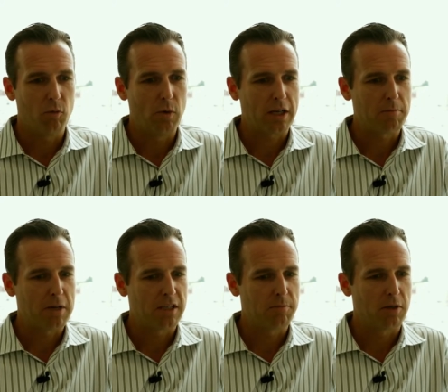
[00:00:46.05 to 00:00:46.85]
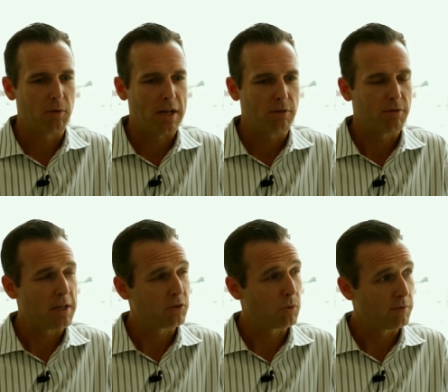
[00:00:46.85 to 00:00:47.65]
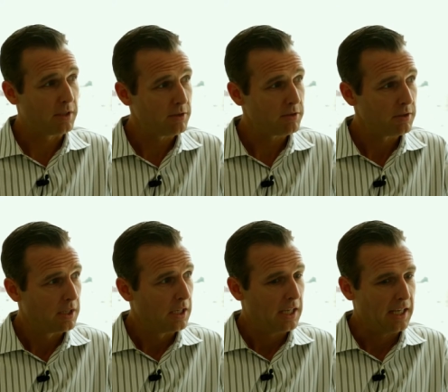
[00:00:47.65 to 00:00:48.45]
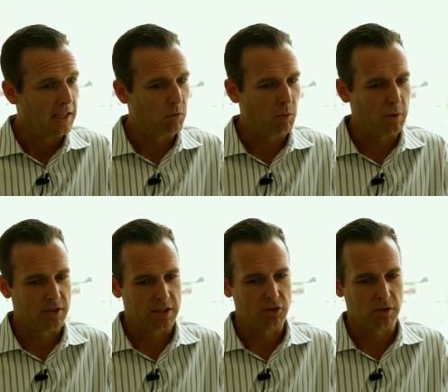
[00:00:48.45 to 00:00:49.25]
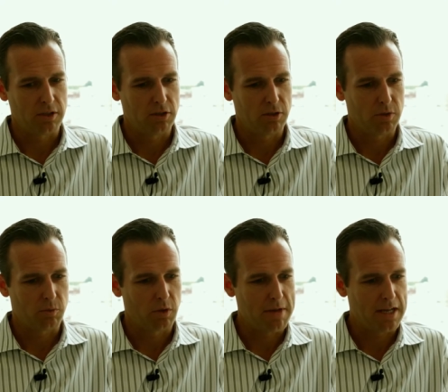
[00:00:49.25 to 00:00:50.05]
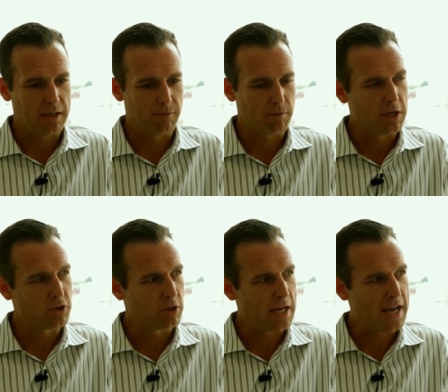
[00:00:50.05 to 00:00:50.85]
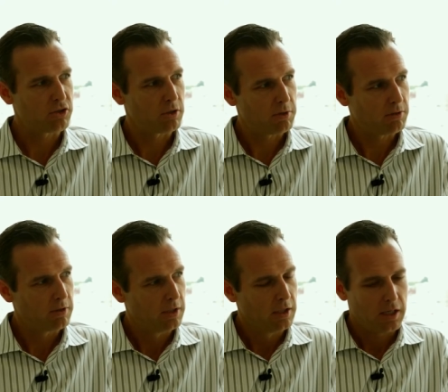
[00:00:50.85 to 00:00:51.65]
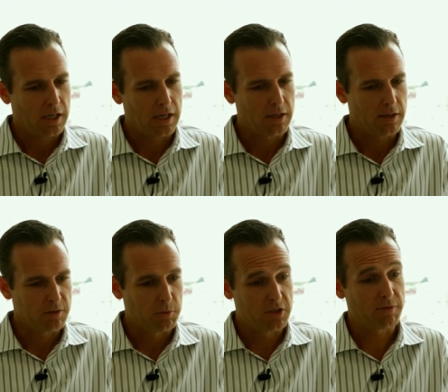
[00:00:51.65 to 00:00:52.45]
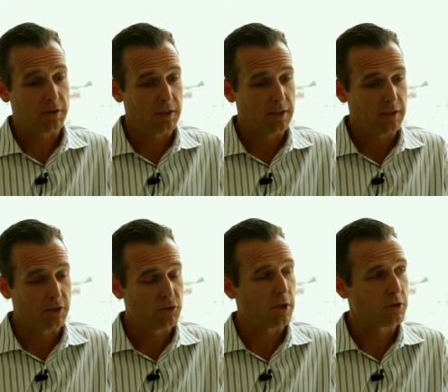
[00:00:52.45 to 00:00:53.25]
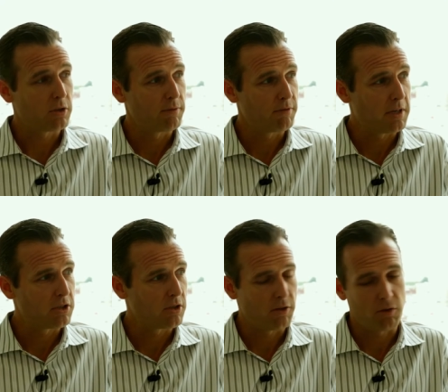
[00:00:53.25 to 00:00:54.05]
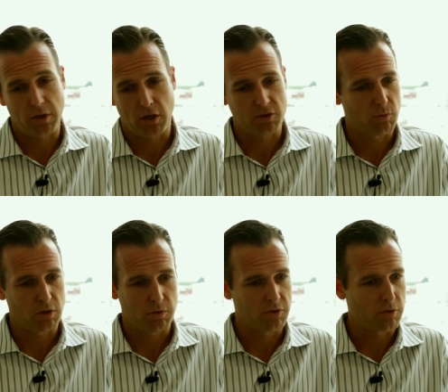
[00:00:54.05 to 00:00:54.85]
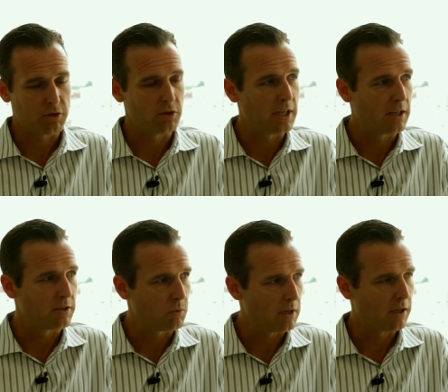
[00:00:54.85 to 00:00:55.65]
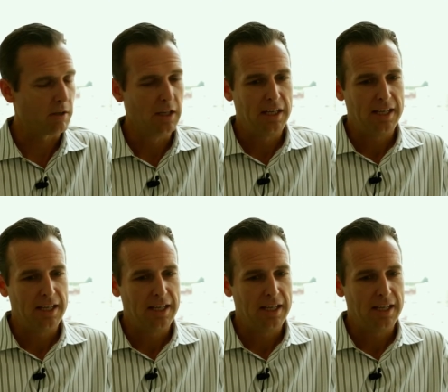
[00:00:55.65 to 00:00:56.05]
Recommind has been around for about 12 years, and what we essentially do is we make information actionable, specifically unstructured information, although we also work with structured data as well,